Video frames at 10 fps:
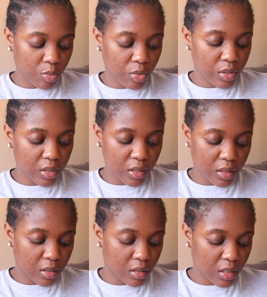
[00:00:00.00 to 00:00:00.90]
but
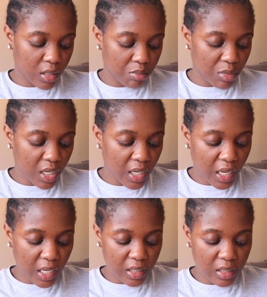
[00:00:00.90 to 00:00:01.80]
the main
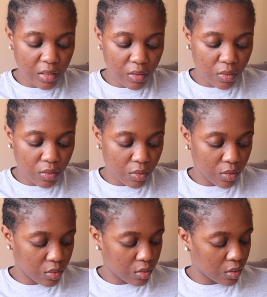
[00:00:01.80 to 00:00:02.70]
hair is still good.